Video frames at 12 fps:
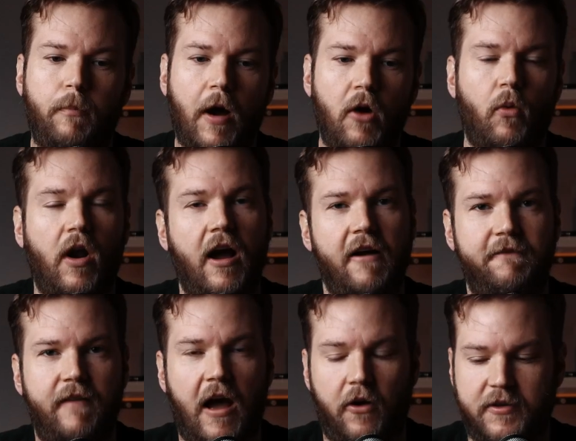But what I've
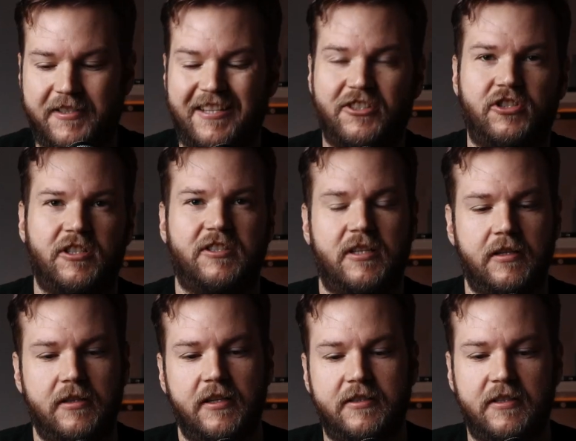found is
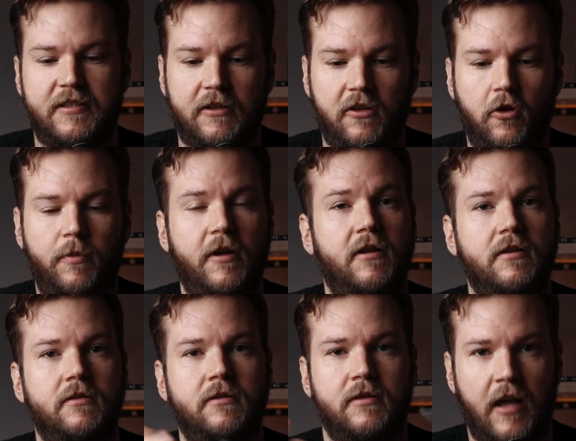this is a little
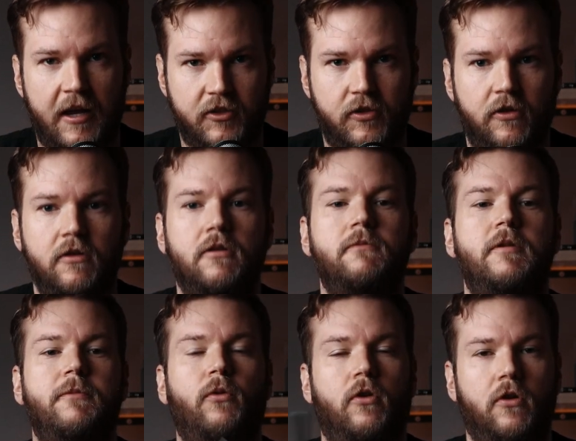bit nicer.
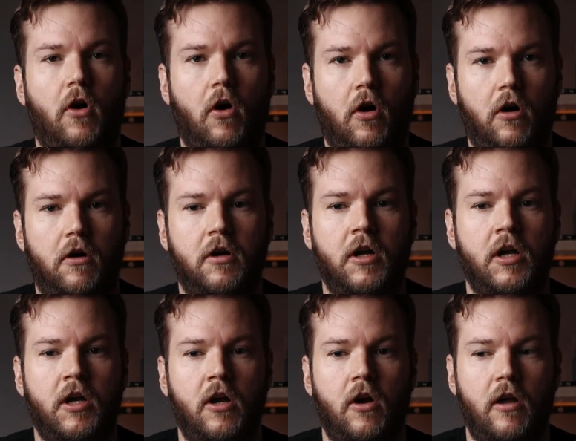People are
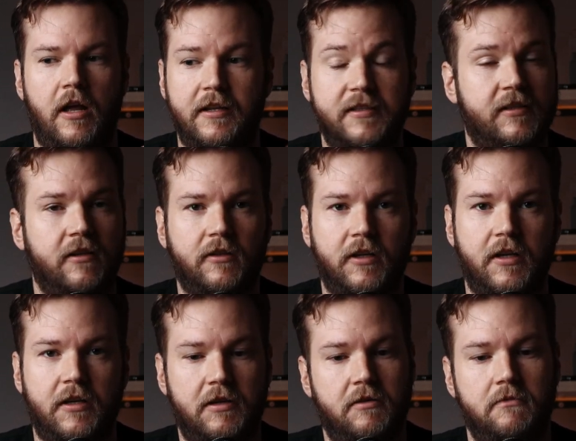
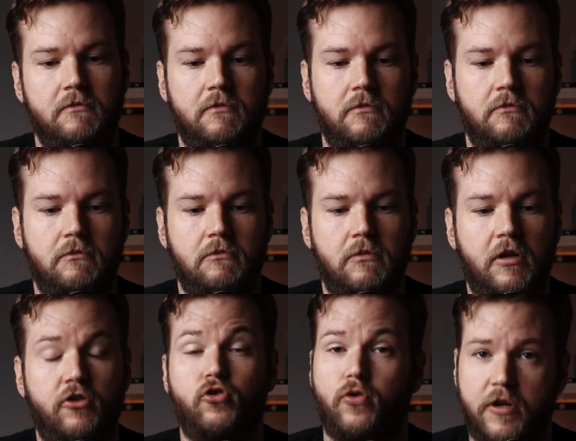instantly
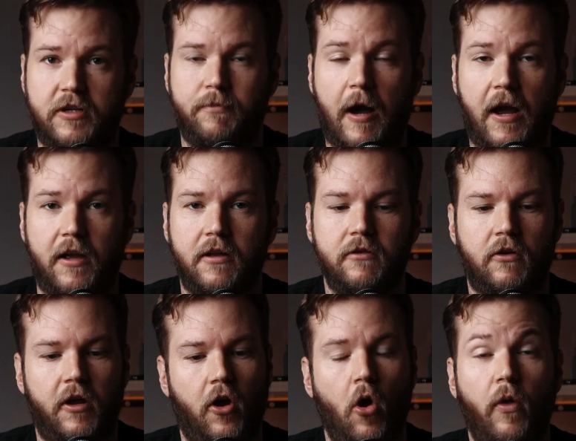intrigued by it. They're
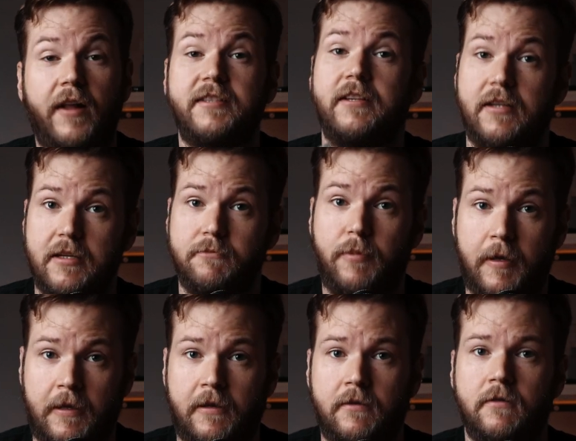like, oh, that's a neat
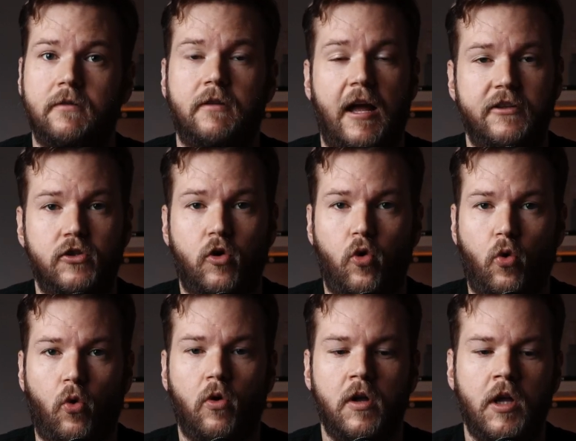pen. That's
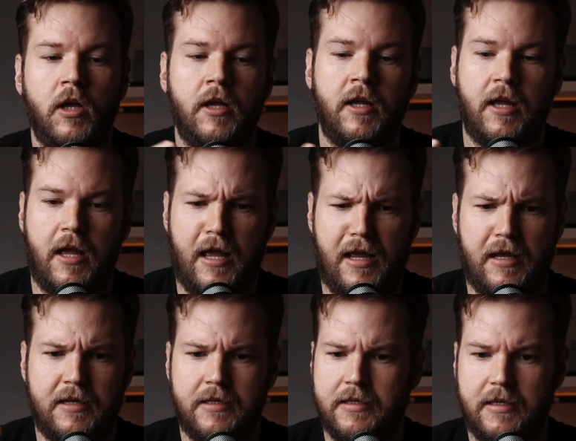cool.
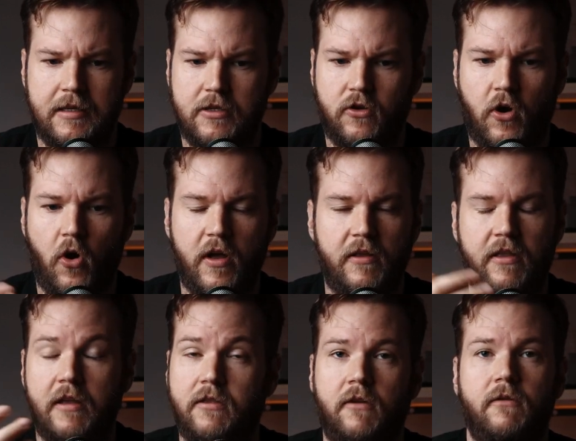And
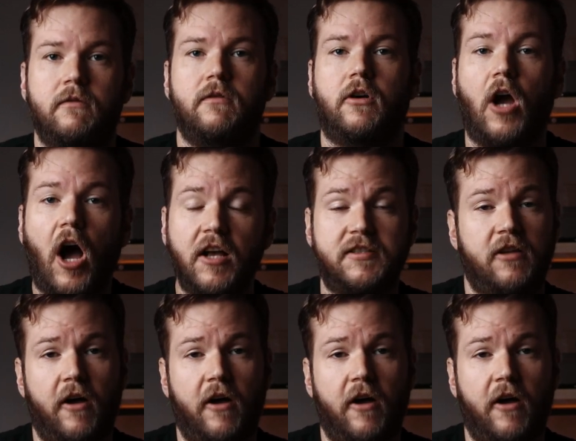the cost